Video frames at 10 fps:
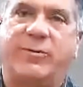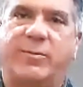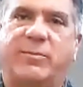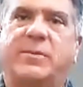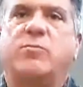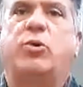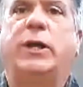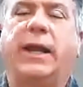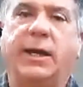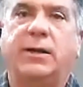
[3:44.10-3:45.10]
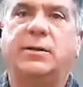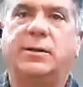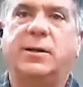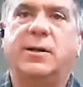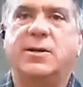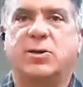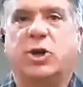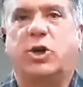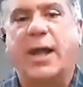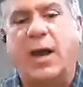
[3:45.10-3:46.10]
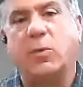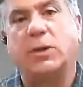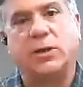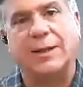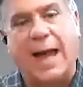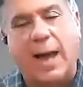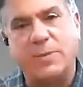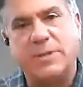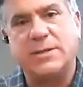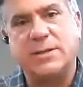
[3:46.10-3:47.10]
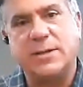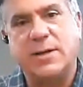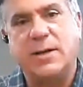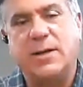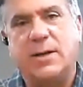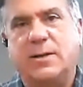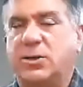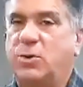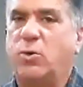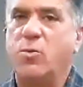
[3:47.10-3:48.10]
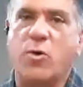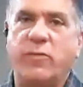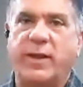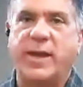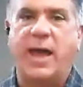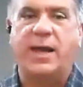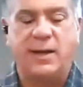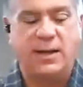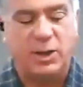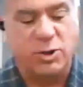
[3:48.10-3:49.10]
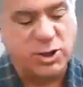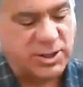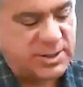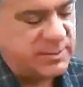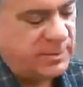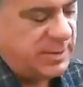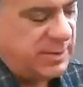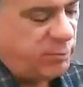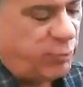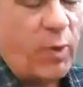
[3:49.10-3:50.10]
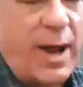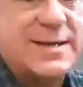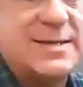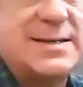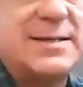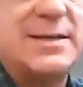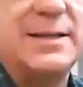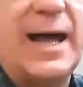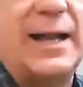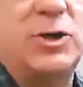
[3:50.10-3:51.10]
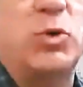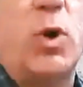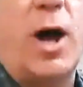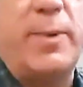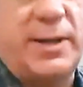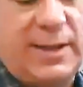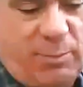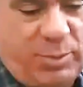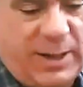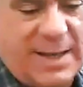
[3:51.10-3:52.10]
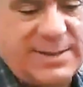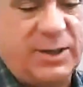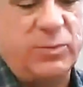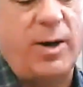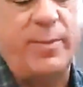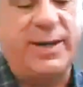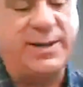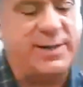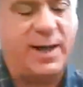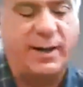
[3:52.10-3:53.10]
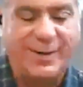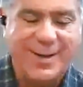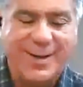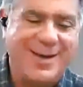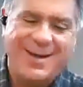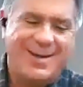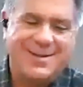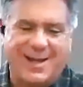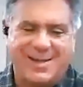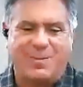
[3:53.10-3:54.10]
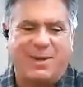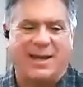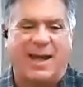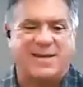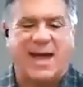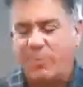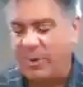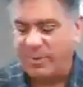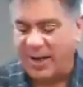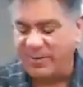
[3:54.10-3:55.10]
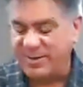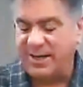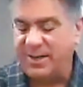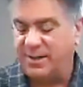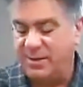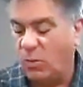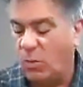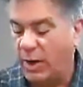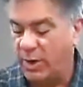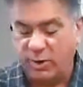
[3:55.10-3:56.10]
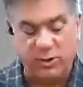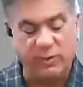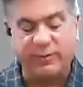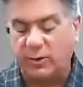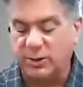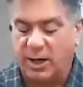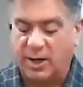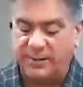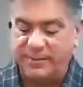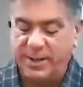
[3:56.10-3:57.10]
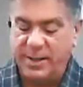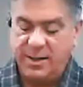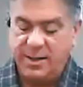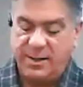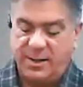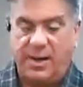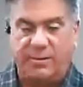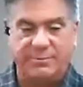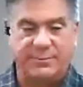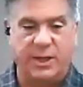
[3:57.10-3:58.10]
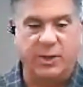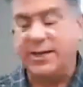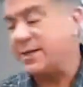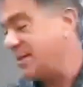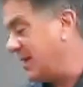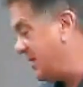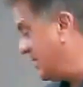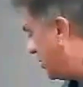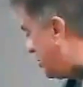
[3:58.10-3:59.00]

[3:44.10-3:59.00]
from breathing. So your tank will collapse. So you remove the tank, you just press that grommet, that plastic grommet inside. Not something that's happened, but I've seen 1 or 2 phone calls. This is a